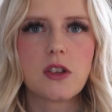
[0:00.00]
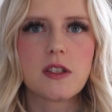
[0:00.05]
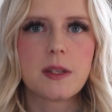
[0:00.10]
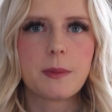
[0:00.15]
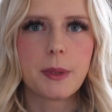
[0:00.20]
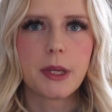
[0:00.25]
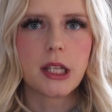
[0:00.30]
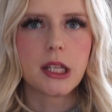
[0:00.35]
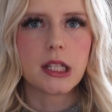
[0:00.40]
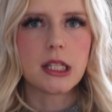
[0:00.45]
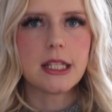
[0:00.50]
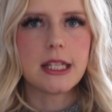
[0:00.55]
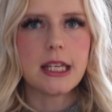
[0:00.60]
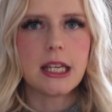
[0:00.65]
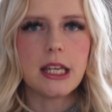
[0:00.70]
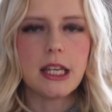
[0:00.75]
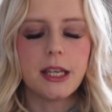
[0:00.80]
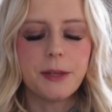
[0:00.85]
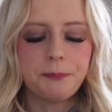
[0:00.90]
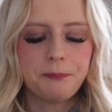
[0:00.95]
to spill the
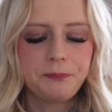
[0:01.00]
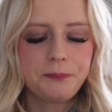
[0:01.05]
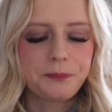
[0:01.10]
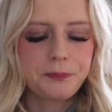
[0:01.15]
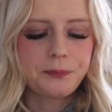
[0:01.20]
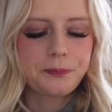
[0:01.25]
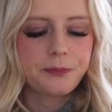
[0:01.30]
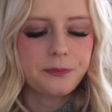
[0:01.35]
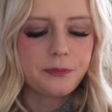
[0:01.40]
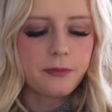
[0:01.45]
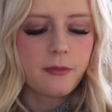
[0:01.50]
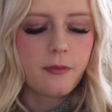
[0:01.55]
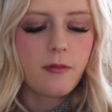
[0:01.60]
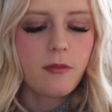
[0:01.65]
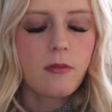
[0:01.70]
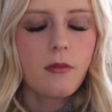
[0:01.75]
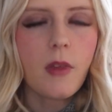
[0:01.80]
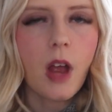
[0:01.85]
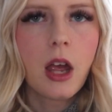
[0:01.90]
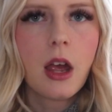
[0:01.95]
tea.
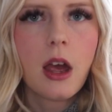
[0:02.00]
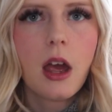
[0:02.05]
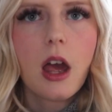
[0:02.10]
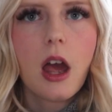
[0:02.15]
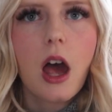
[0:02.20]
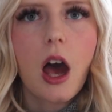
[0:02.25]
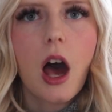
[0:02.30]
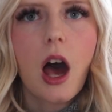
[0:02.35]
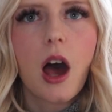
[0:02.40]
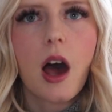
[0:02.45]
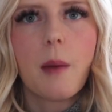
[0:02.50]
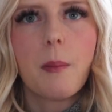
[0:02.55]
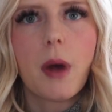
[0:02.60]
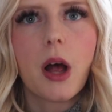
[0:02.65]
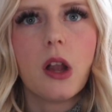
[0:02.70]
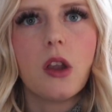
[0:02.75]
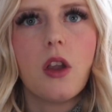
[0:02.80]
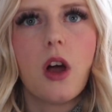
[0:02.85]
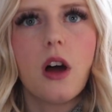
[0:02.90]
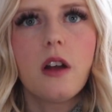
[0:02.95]
A
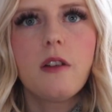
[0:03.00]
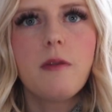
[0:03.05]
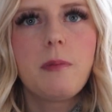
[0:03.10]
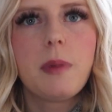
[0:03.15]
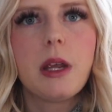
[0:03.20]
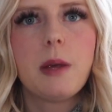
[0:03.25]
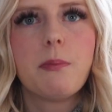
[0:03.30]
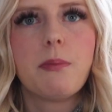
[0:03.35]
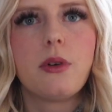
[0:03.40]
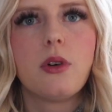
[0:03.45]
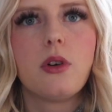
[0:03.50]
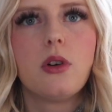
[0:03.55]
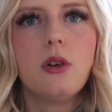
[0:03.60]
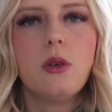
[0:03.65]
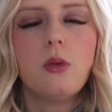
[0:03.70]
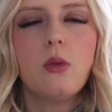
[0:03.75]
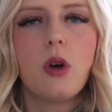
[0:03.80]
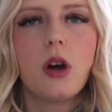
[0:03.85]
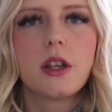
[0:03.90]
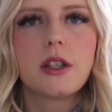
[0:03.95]
lot of
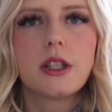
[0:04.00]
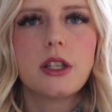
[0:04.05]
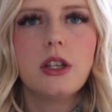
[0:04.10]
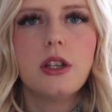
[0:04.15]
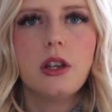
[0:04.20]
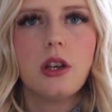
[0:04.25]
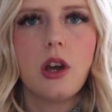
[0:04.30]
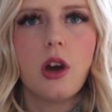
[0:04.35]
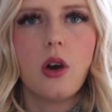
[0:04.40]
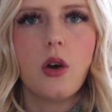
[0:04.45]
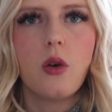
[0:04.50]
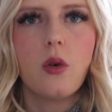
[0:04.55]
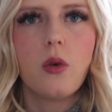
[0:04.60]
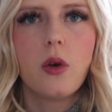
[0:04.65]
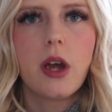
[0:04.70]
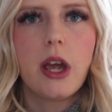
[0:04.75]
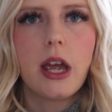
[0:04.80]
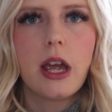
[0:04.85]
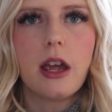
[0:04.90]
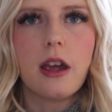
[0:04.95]
people want to
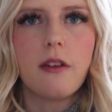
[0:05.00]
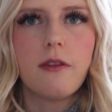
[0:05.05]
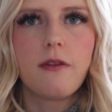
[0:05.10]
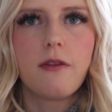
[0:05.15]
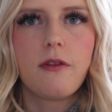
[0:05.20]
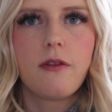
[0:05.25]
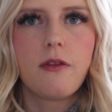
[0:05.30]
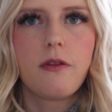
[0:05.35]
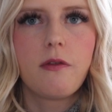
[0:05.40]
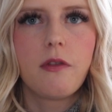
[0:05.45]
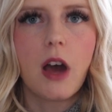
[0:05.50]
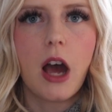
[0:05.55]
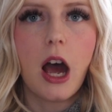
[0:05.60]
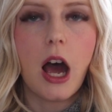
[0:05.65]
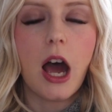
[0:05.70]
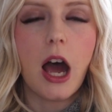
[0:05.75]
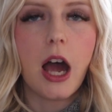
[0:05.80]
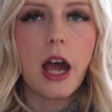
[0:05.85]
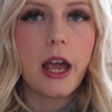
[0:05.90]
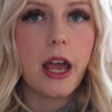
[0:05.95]
know if
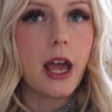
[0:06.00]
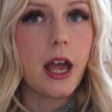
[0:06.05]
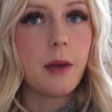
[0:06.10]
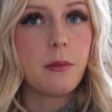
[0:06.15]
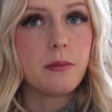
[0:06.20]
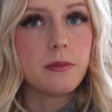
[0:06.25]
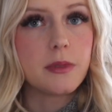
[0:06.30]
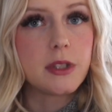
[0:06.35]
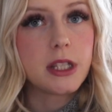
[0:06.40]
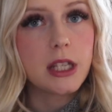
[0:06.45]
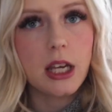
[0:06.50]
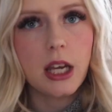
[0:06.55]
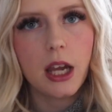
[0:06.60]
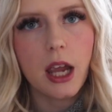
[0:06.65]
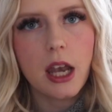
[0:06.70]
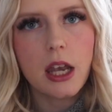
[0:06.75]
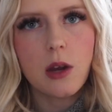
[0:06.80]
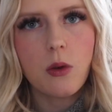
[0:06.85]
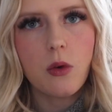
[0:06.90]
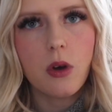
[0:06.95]
I am seeing
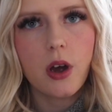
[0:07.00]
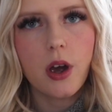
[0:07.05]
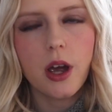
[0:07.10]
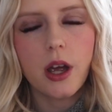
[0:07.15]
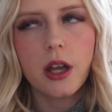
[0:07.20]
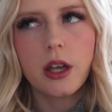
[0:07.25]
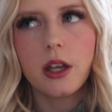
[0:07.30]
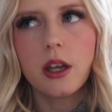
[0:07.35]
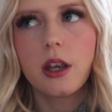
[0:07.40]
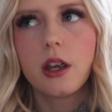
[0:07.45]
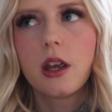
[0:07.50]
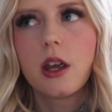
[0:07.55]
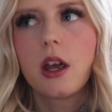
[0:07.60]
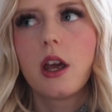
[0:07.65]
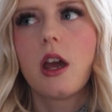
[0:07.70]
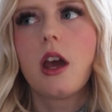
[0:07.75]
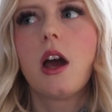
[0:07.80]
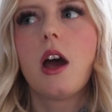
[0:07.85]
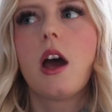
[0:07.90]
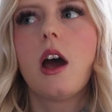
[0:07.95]
anyone,
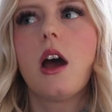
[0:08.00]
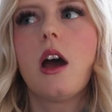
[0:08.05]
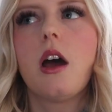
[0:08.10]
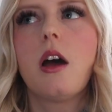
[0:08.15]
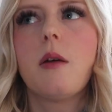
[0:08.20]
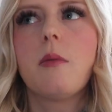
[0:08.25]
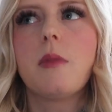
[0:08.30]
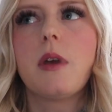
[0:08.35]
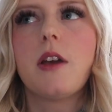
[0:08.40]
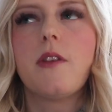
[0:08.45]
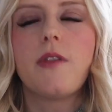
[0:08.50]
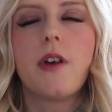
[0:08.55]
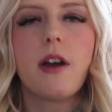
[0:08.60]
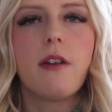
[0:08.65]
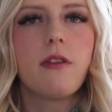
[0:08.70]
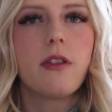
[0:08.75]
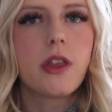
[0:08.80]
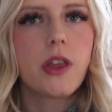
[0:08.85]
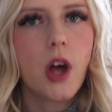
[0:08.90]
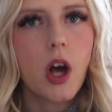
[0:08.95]
if
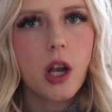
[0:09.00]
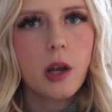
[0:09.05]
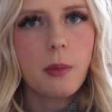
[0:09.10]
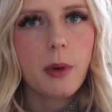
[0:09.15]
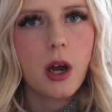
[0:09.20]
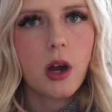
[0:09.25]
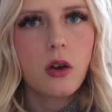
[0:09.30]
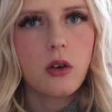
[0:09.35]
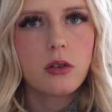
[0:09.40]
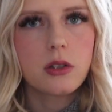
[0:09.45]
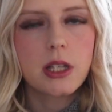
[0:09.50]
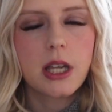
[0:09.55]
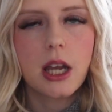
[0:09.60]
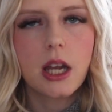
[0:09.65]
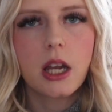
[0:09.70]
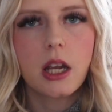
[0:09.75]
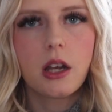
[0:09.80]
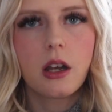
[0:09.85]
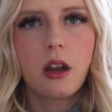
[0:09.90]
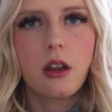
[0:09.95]
I've thought about
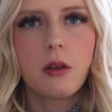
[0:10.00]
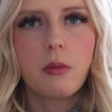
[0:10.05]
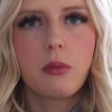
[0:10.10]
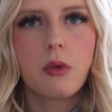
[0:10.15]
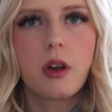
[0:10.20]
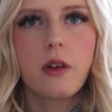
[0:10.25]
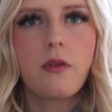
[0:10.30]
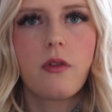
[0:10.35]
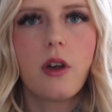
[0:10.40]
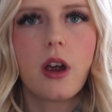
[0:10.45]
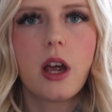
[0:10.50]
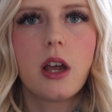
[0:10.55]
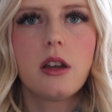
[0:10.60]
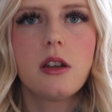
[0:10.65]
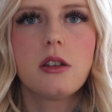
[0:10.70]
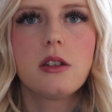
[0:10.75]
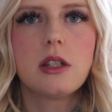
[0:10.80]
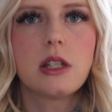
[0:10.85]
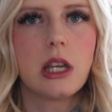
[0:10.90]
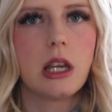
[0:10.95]
getting another
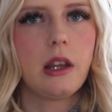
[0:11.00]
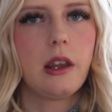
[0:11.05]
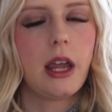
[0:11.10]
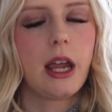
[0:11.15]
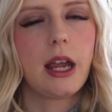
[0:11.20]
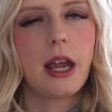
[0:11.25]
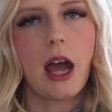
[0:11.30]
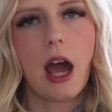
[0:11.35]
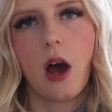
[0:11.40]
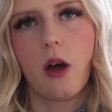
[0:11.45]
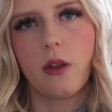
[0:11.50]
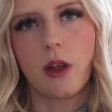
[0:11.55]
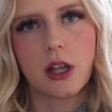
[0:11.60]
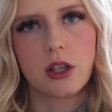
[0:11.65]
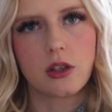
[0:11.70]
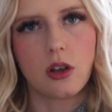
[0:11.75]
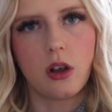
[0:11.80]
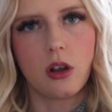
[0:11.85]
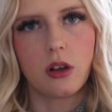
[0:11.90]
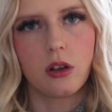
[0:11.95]
boyfriend, and like how
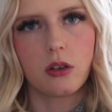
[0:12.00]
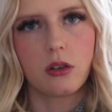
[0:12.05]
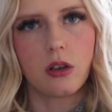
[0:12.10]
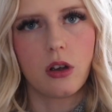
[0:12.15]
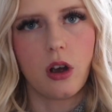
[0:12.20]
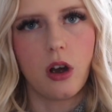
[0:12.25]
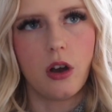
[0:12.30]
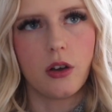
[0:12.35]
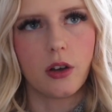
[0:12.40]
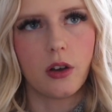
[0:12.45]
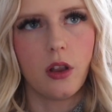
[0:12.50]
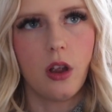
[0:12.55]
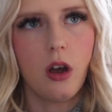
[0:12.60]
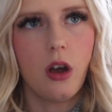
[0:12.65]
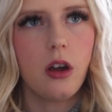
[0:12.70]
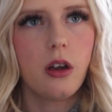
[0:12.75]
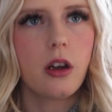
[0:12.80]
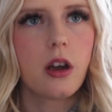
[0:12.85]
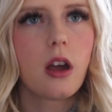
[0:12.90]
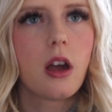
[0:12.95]
that's all gone
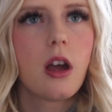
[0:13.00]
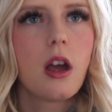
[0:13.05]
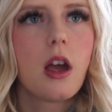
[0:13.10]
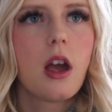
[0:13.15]
along.